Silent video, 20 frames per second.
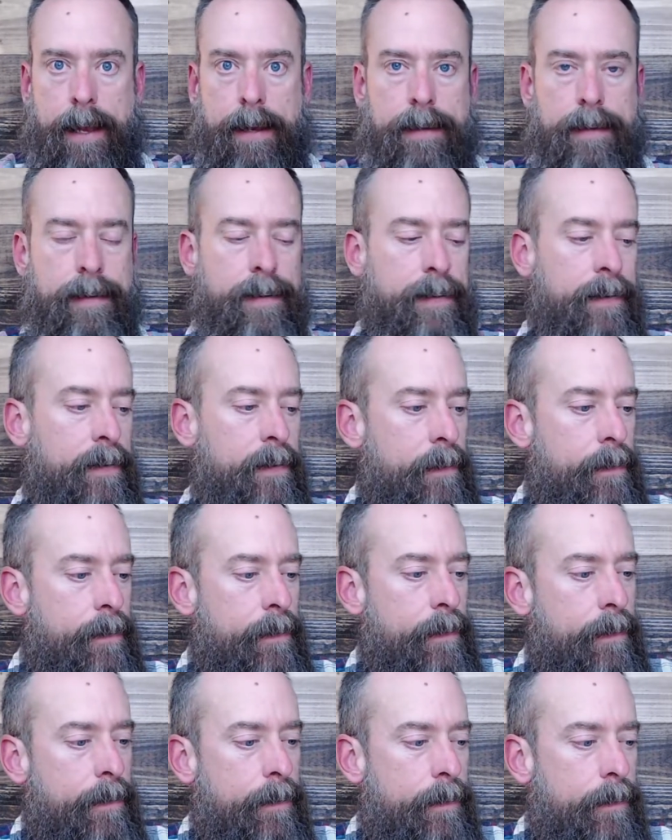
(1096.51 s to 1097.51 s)

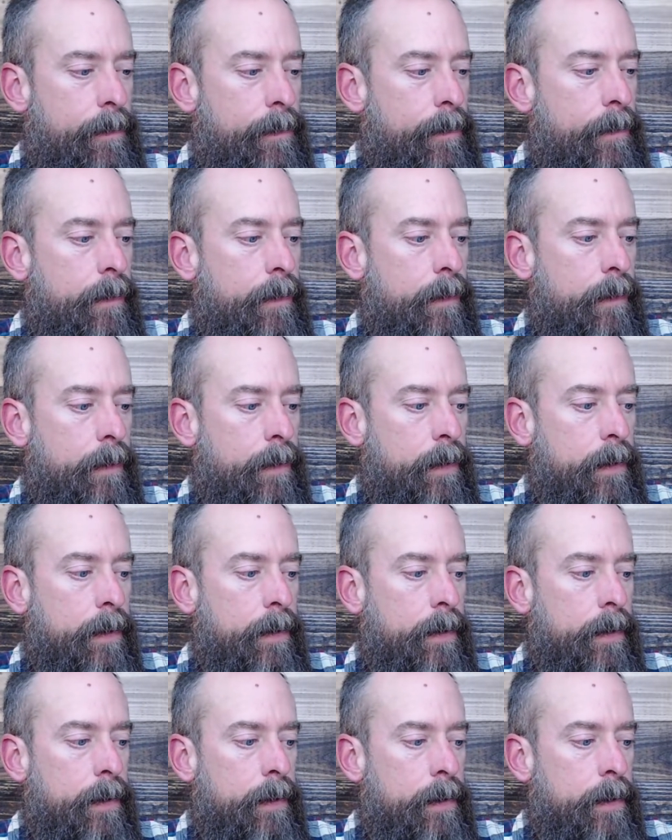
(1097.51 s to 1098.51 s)

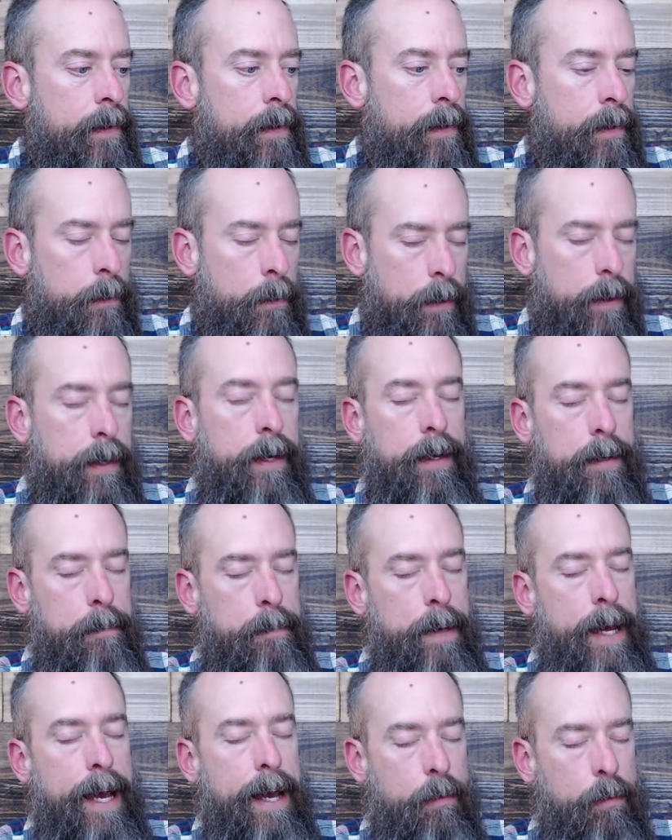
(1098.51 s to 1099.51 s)
We're going to
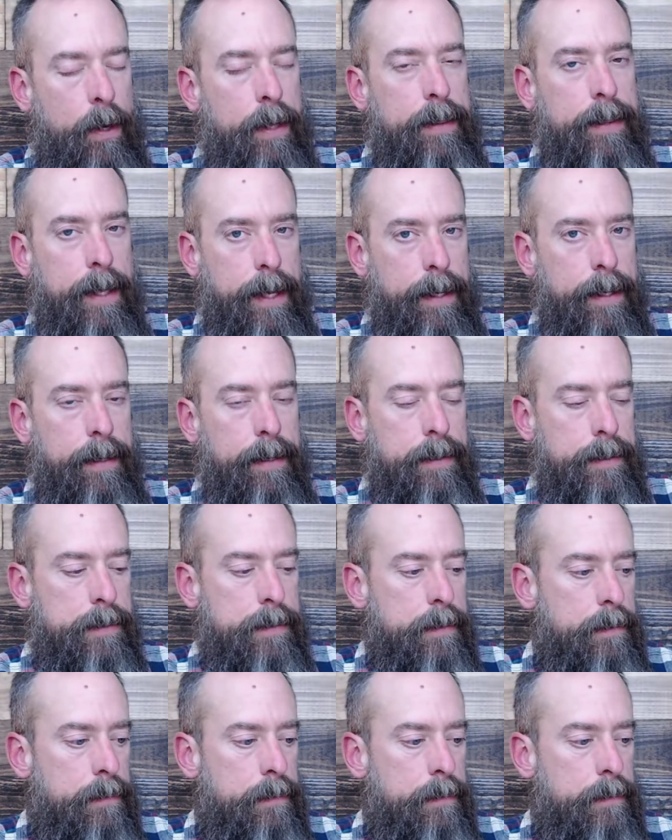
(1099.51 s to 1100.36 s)
unpack what that is,